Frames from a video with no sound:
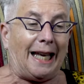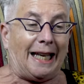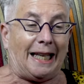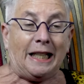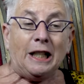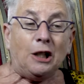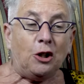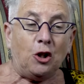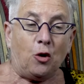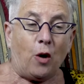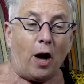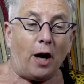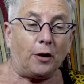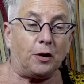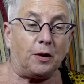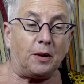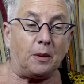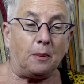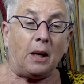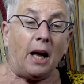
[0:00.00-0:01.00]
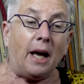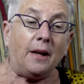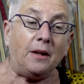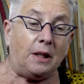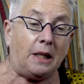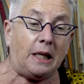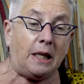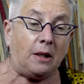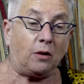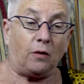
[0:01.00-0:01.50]
He knew how to supply the
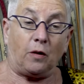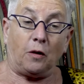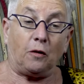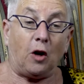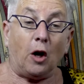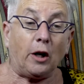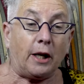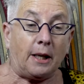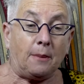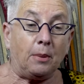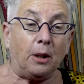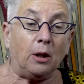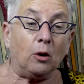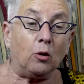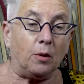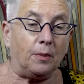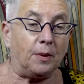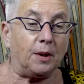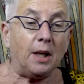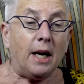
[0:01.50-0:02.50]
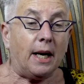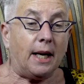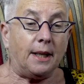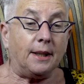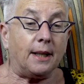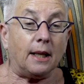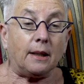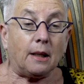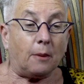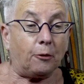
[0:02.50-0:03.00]
needs of the flocking pilgrims and
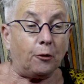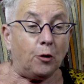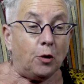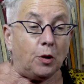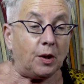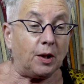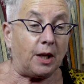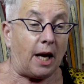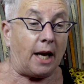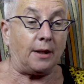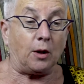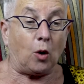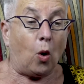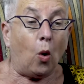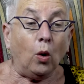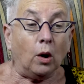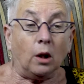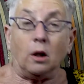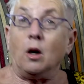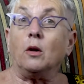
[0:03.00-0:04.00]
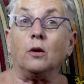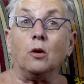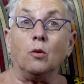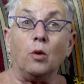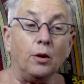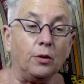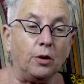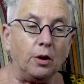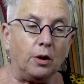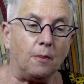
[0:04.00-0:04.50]
set up fruit stands all along the
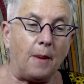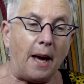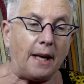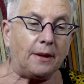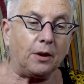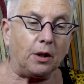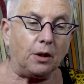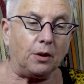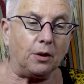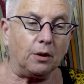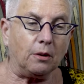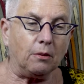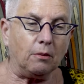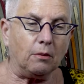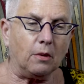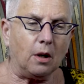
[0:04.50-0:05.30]
road to Damascus.